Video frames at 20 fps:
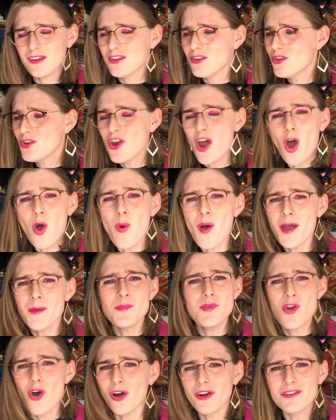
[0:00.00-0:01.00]
No, I'm
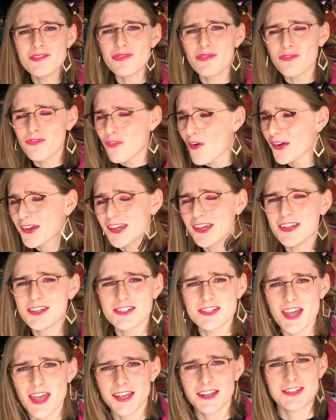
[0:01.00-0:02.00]
not in f***ing
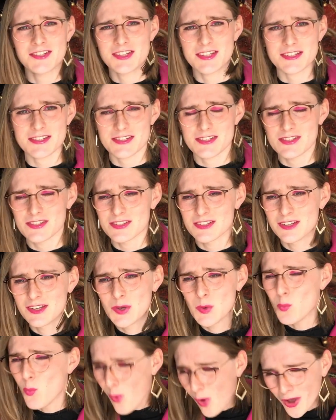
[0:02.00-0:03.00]
Texas.
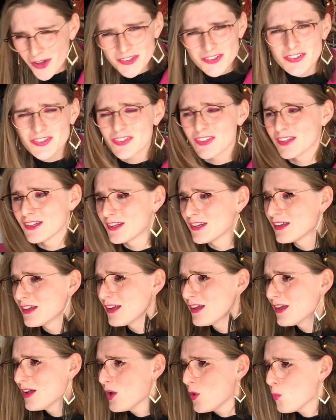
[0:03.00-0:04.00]
What?
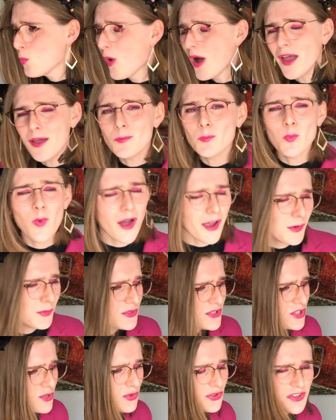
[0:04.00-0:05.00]
Why, why would
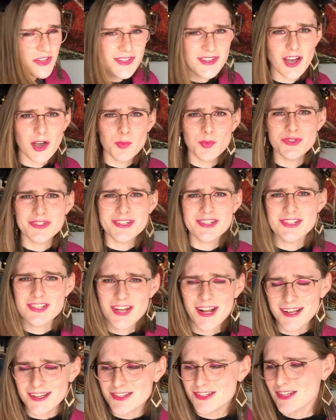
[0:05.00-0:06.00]
you think I was in
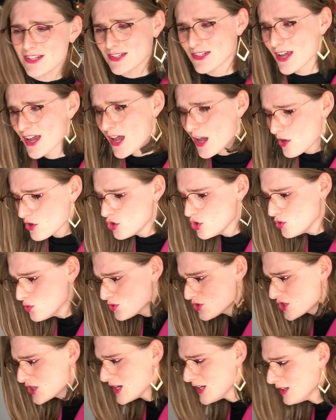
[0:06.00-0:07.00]
Texas? New
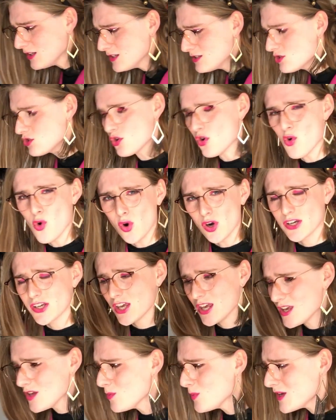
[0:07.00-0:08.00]
Zealand or
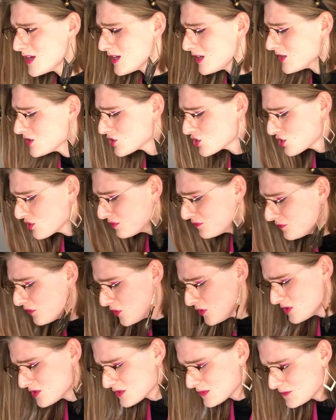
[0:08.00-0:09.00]
Kiwi is the
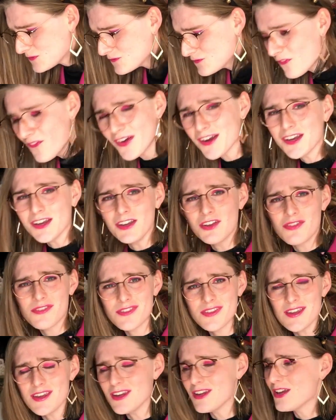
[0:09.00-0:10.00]
first f***ing
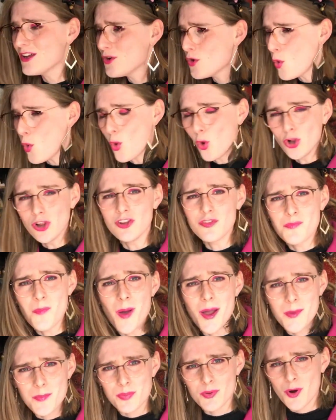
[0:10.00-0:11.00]
thing in all of my
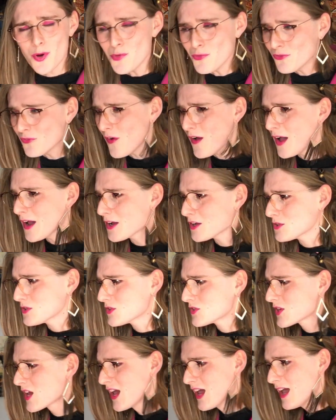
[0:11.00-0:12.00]
profiles.